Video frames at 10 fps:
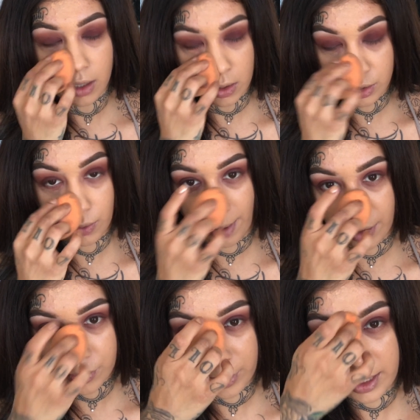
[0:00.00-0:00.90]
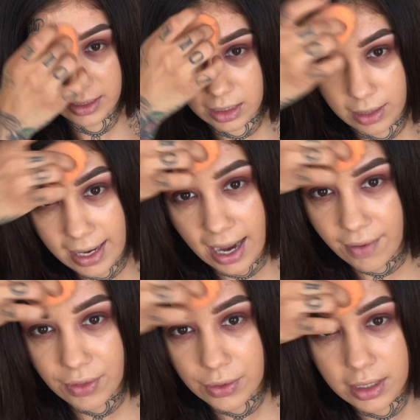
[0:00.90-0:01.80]
also match me. I
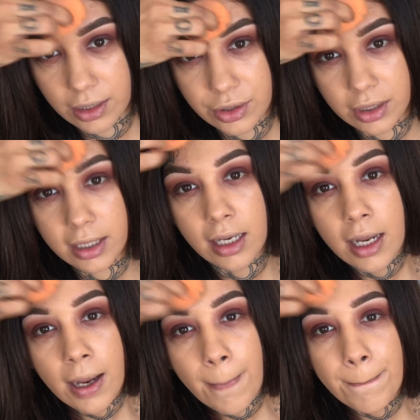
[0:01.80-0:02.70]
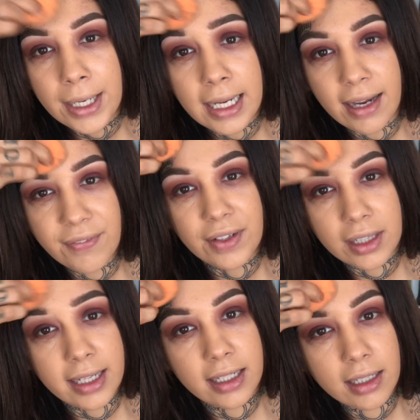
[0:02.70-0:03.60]
have those actually. But I feel
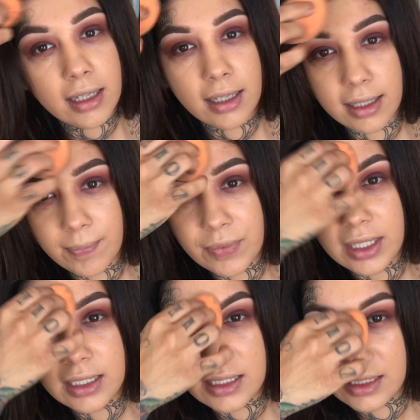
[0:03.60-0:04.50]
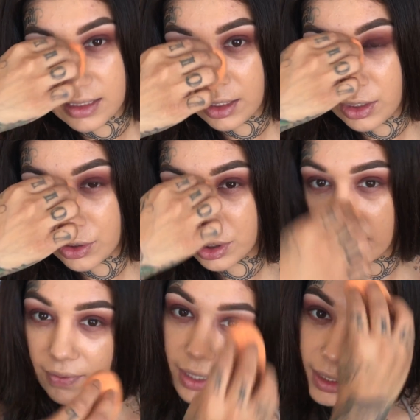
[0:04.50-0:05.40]
like it's
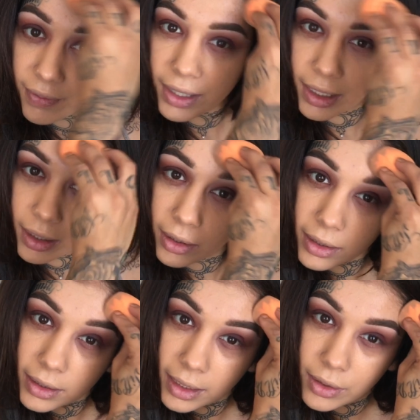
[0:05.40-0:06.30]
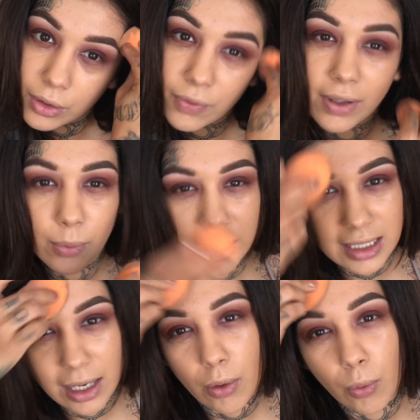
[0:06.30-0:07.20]
usually very, very, I don't know if I want to
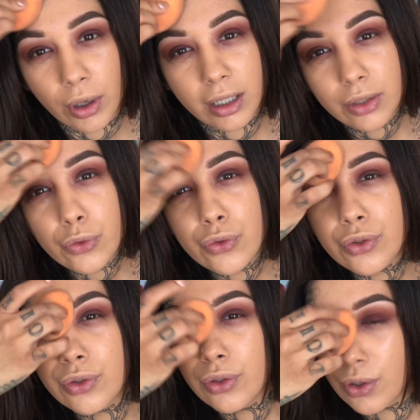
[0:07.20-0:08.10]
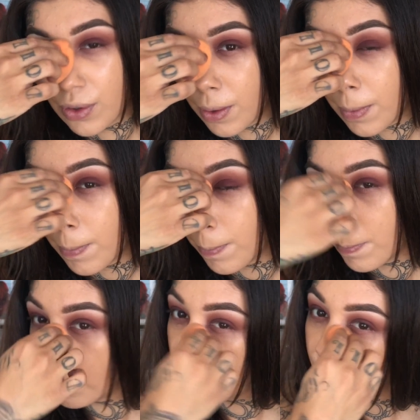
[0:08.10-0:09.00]
say orange.
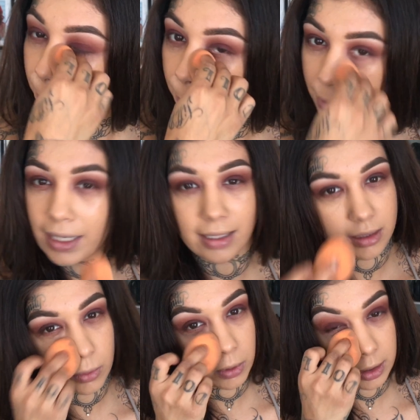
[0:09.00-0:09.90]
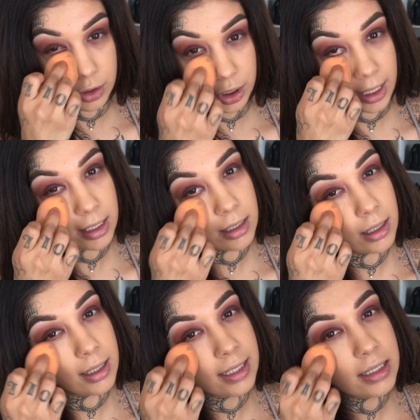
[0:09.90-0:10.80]
But yes, orange. And
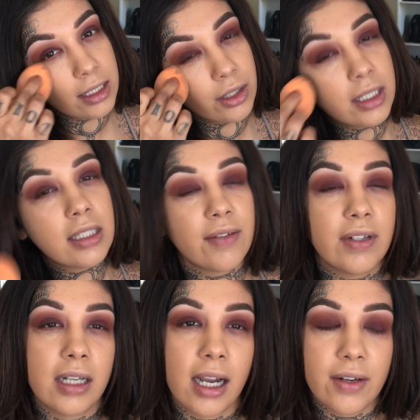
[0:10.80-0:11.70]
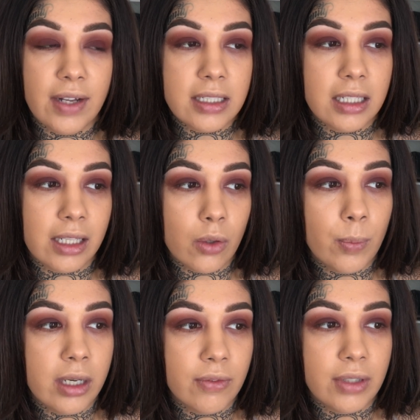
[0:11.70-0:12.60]
NC37 kind of has a little
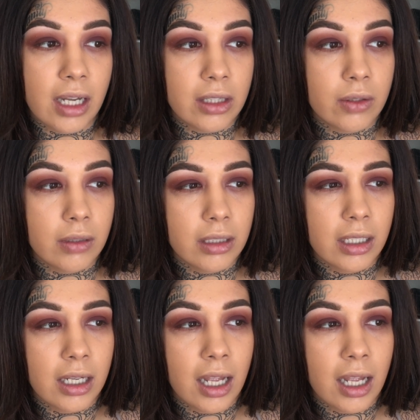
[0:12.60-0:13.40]
bit of yellow